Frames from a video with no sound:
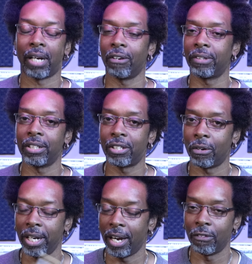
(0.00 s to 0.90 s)
I don't think
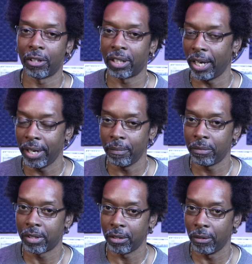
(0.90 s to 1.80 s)
Tony ever
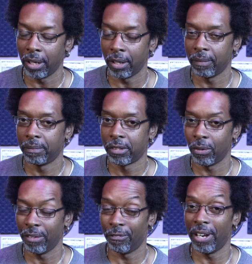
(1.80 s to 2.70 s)
claimed to
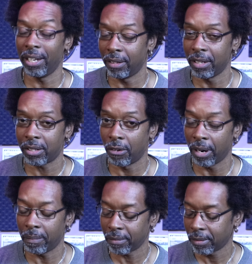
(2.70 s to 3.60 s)
invent this
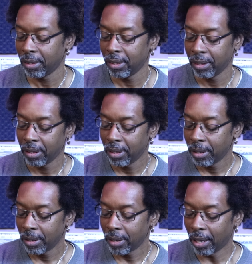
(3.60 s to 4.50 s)
grip.
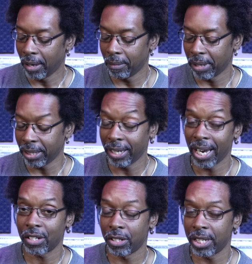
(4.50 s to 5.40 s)
I think he
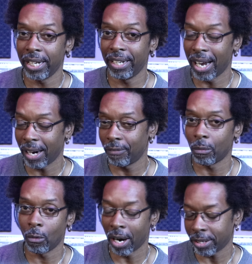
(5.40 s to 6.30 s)
actually said he got it
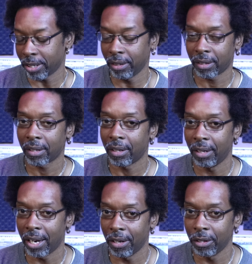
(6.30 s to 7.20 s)
from watching a
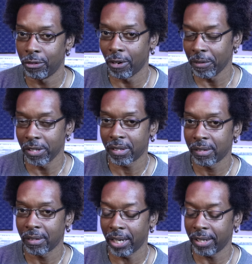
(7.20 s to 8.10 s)
lot of other drummers
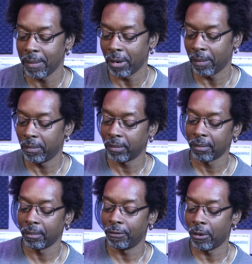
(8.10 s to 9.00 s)
that came up
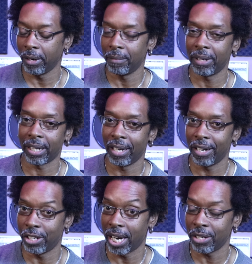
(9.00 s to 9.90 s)
before him, like a lot
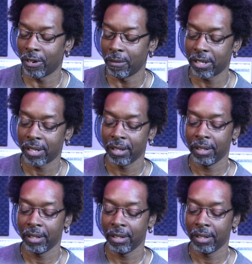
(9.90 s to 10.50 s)
of jazz drummers.